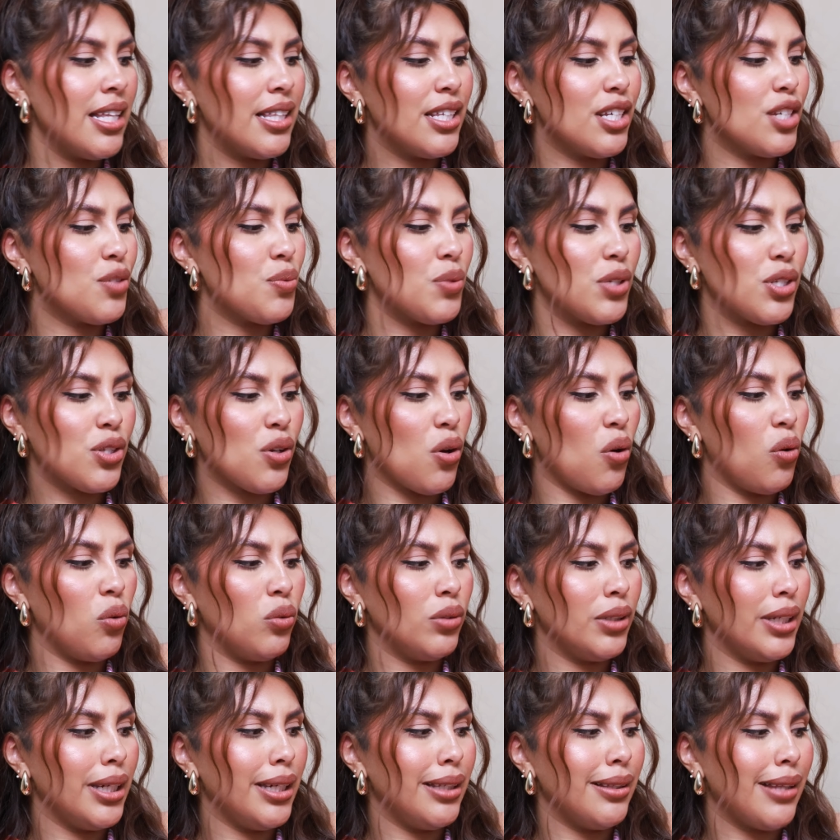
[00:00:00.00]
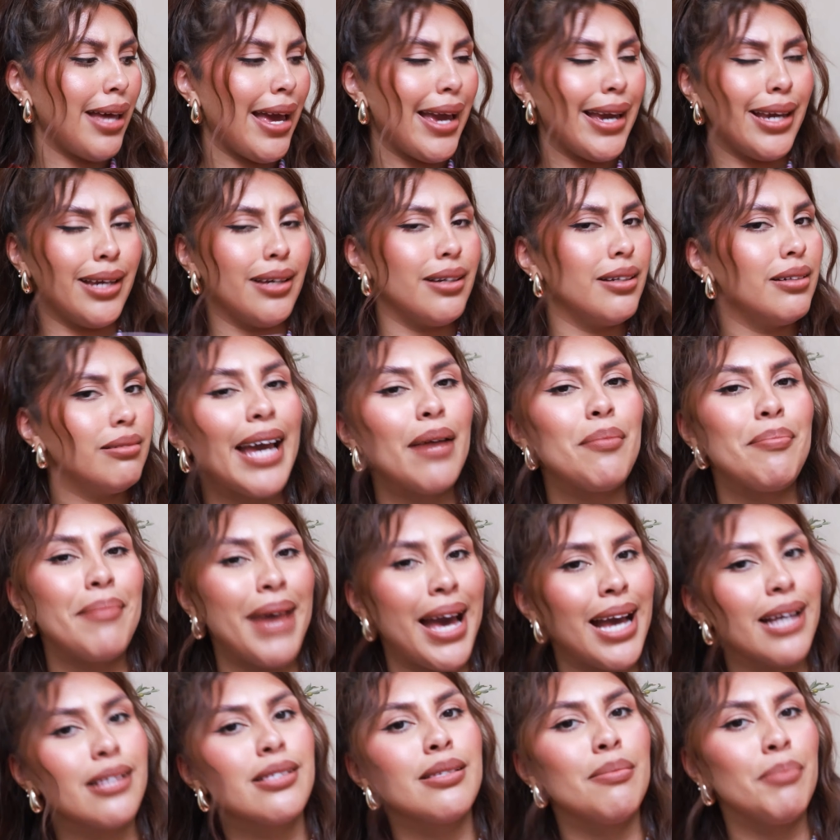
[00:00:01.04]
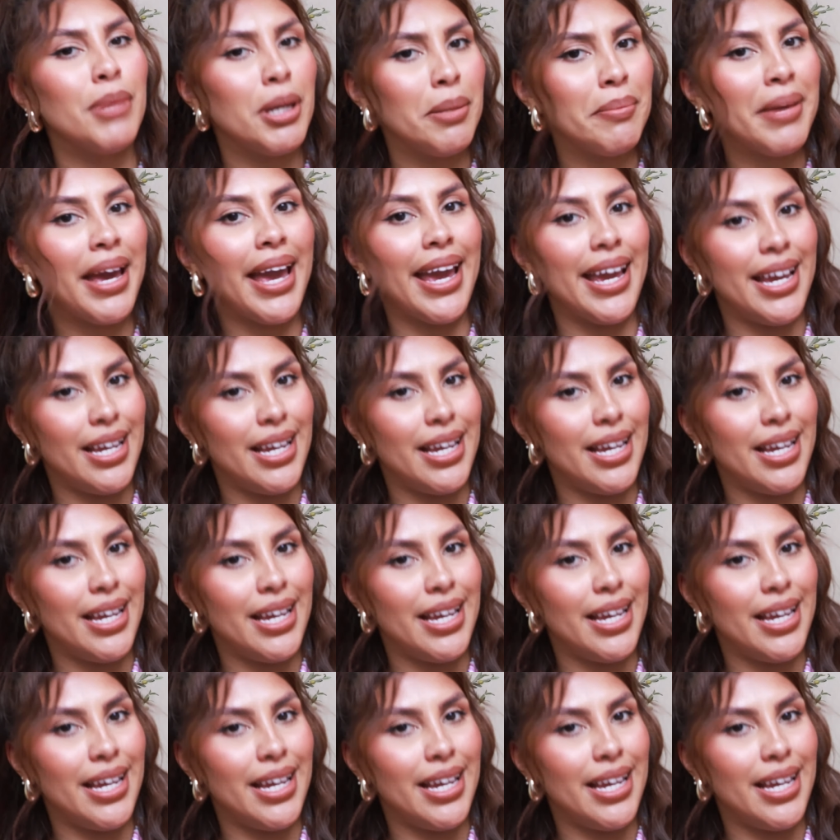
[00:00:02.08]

this was only like maximum